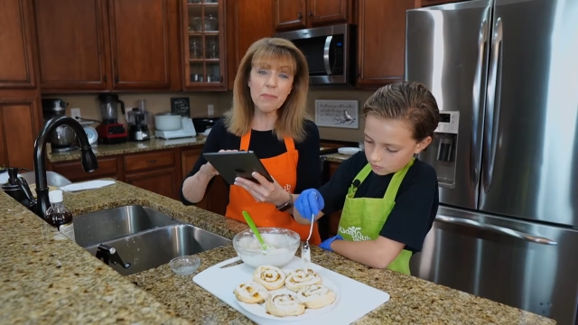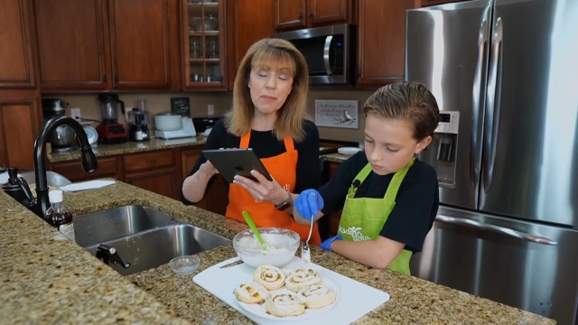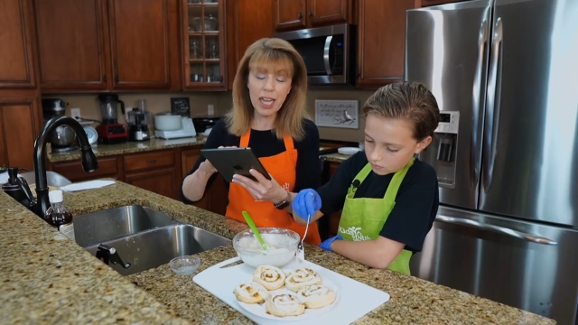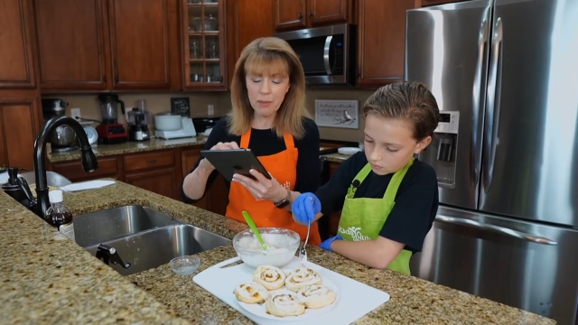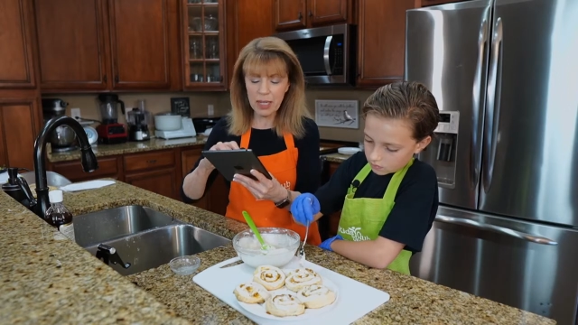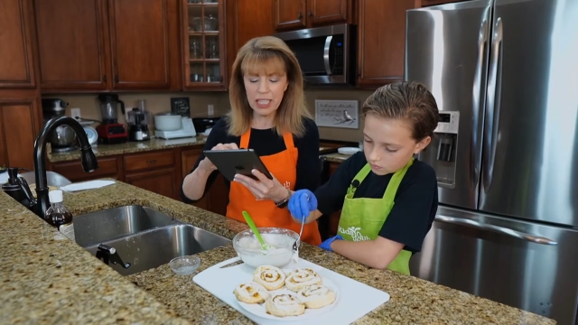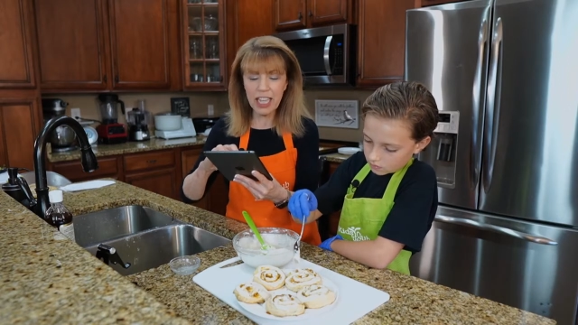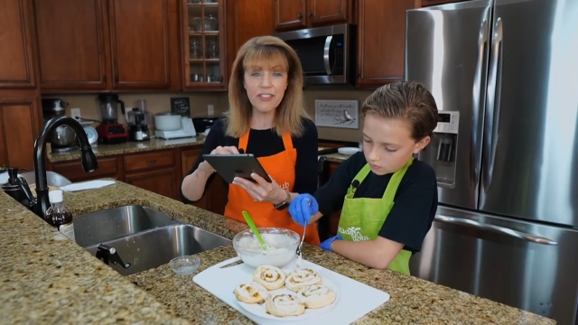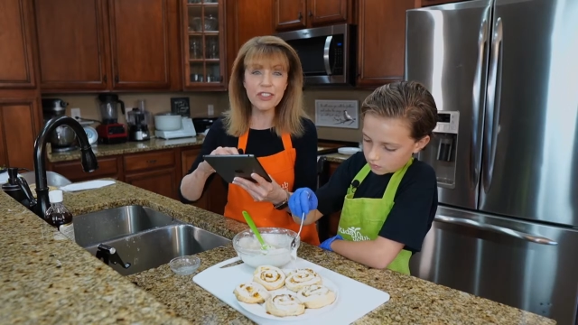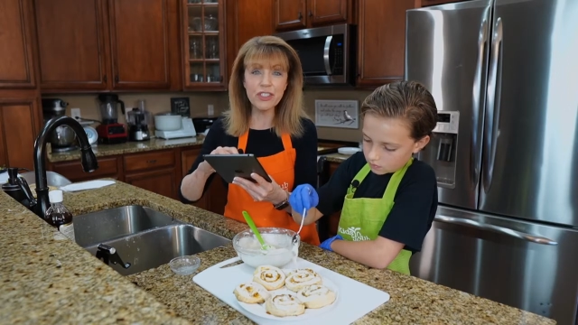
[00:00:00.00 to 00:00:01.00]
Speaker 1: mom i
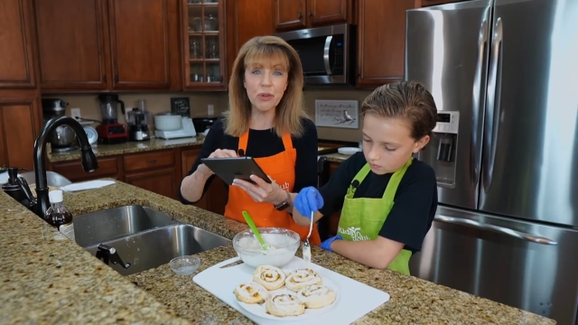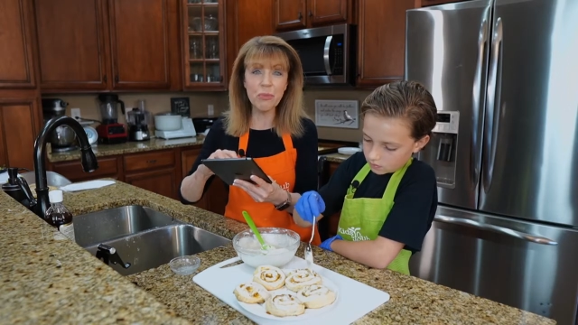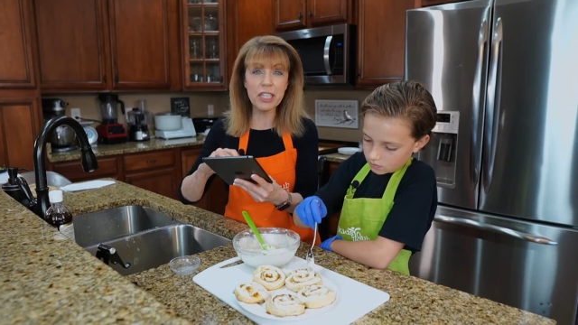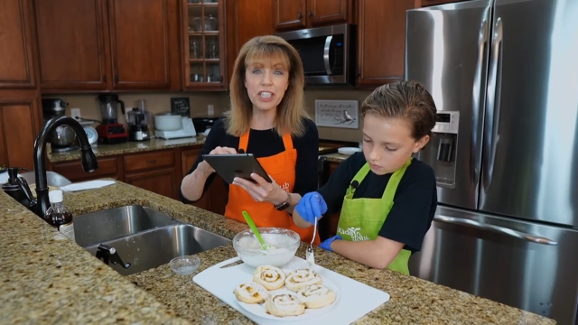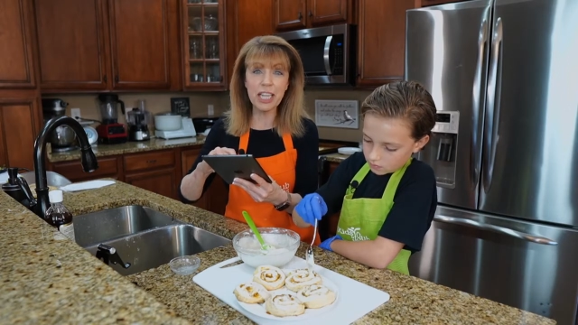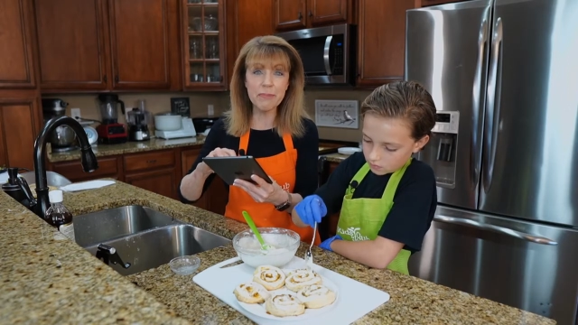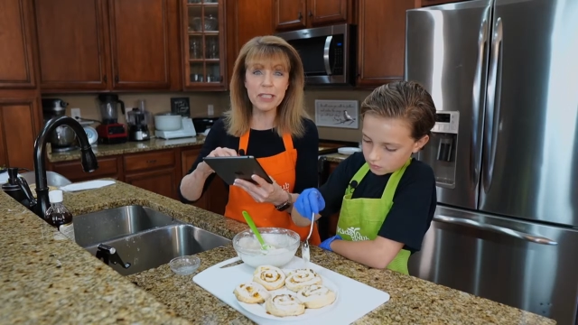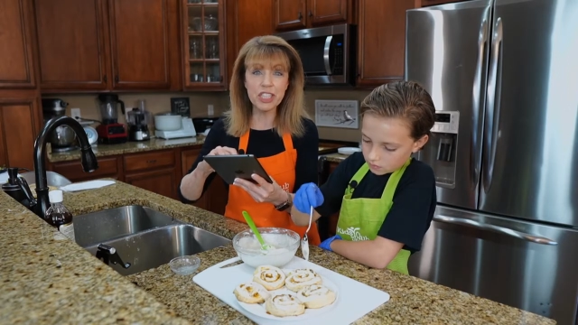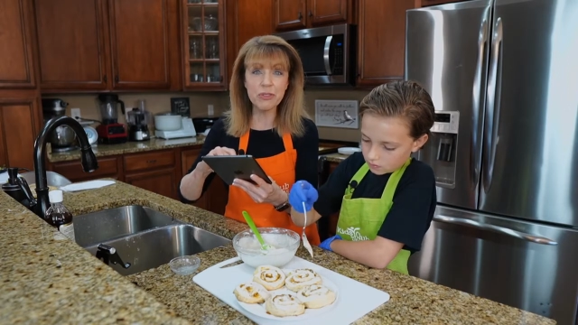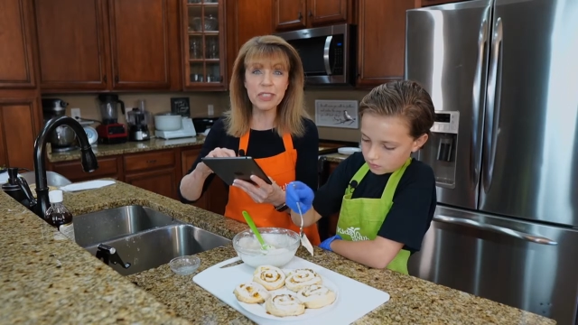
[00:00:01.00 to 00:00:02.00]
love you so much i
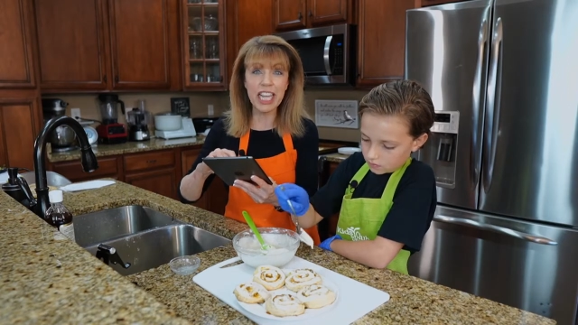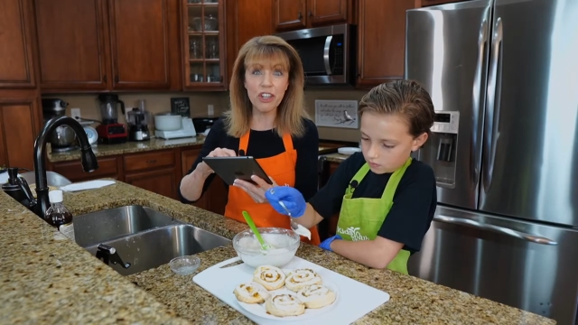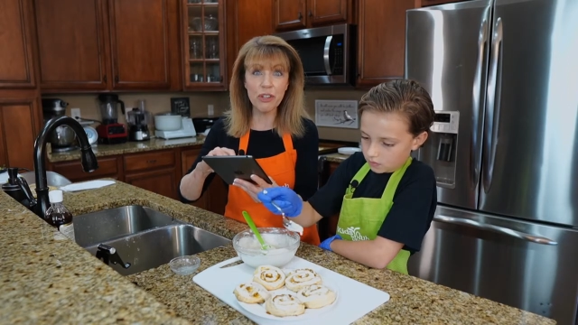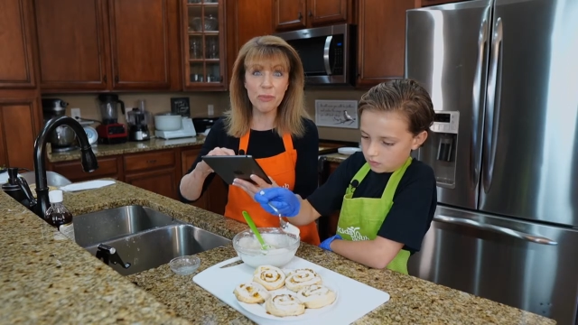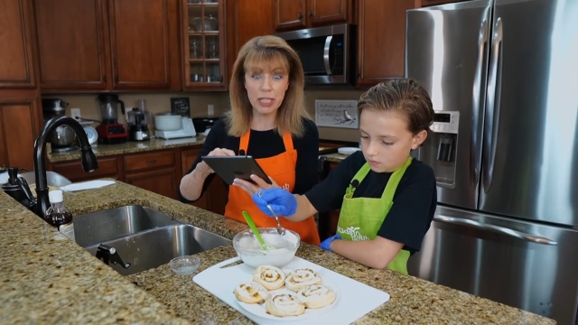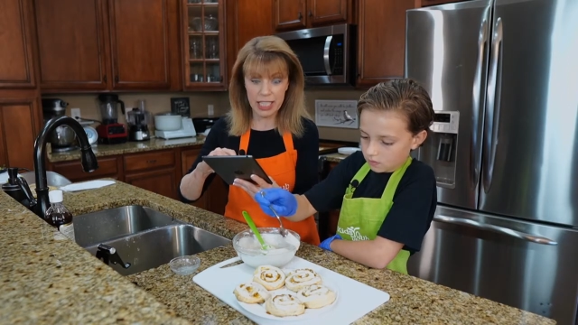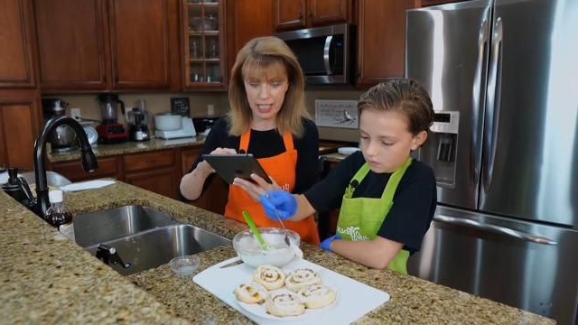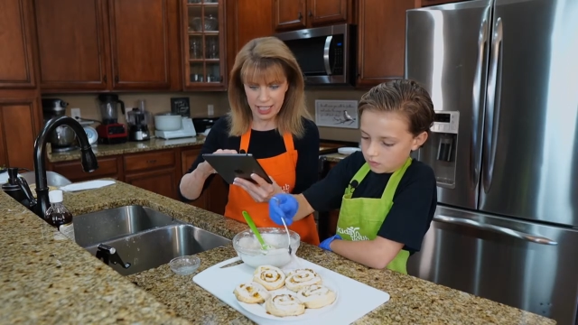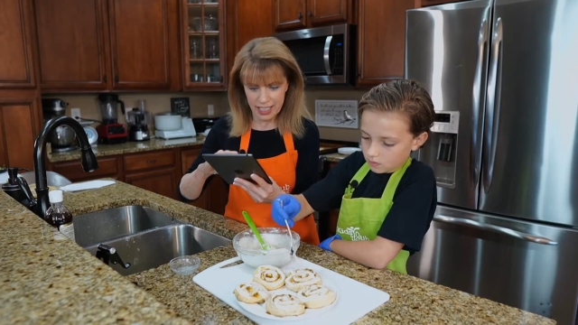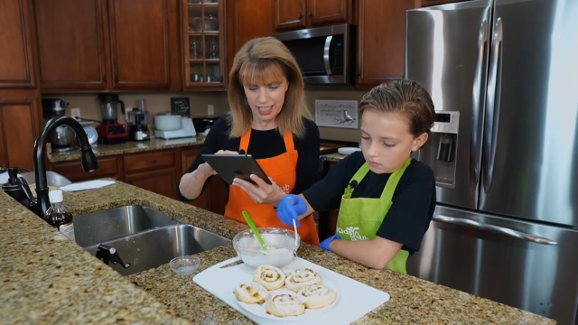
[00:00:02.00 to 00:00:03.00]
miss you terribly